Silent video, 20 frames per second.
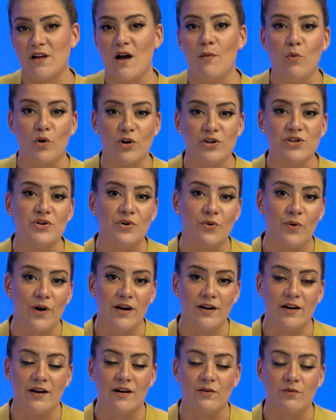a lot more to
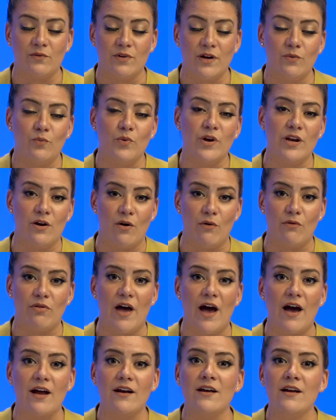it, and, and we know
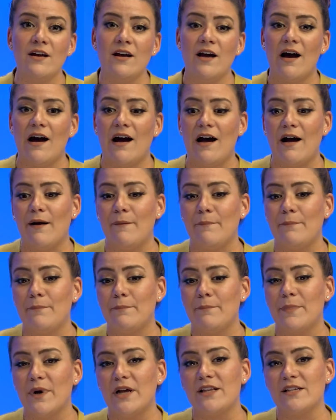that. Um,
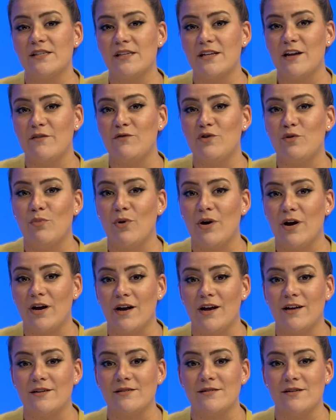but the city of New
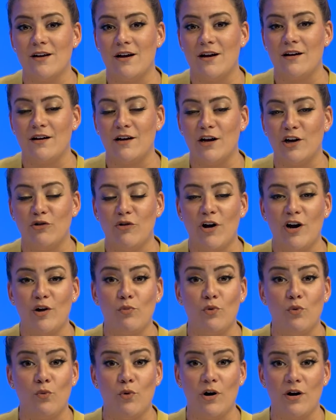Britain has done
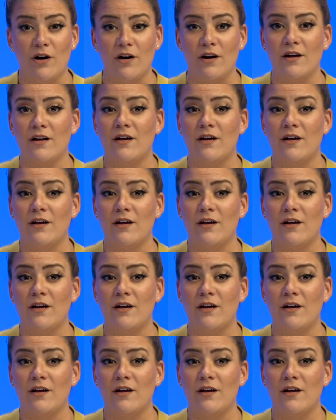incredible work